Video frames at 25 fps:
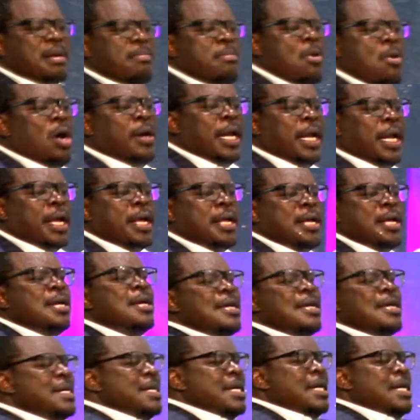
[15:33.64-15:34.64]
in the morning,
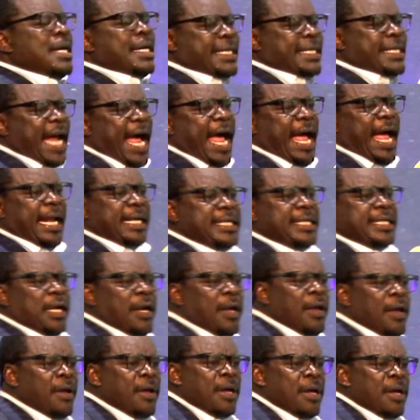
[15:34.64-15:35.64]
dead.
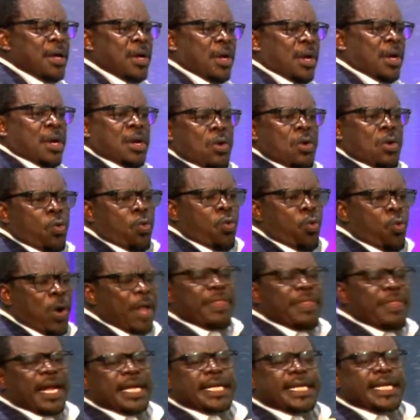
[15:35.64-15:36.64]

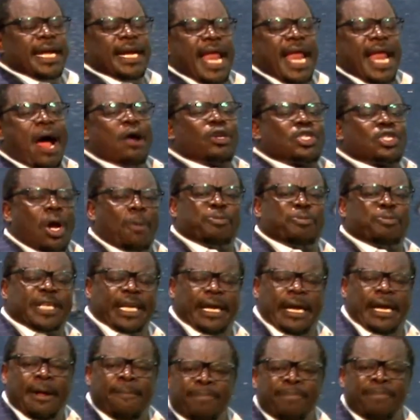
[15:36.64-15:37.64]
When they did
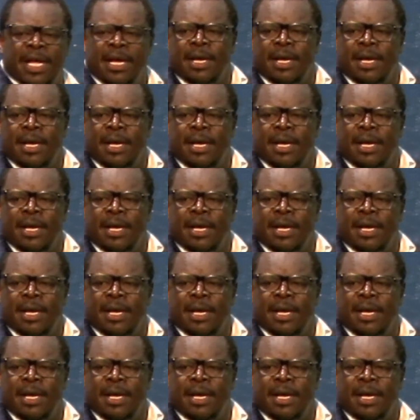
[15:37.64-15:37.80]
autopsy,